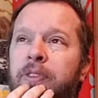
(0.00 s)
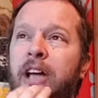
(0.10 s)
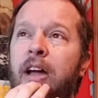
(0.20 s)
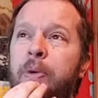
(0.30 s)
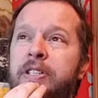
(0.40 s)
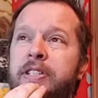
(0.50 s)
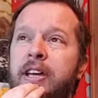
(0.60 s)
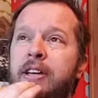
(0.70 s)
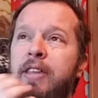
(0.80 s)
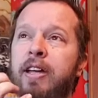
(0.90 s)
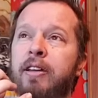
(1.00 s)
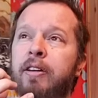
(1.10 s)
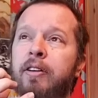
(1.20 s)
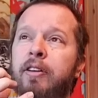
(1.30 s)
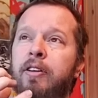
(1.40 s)
I would say that
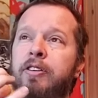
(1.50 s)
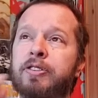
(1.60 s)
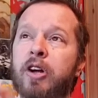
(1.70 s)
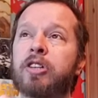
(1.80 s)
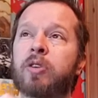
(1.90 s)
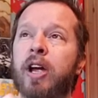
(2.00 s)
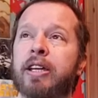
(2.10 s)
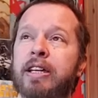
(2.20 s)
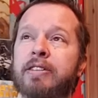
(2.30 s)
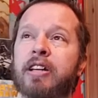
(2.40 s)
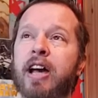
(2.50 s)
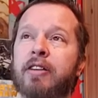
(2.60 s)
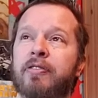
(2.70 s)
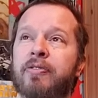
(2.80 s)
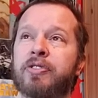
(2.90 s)
Star Trek is the kind
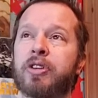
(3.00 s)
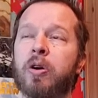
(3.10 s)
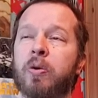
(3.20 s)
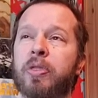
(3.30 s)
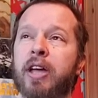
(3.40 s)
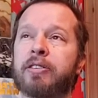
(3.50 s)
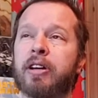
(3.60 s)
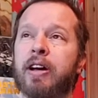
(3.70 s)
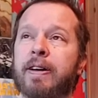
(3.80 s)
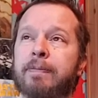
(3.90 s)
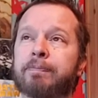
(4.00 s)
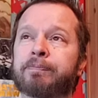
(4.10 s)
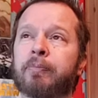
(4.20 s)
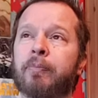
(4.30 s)
of show that um,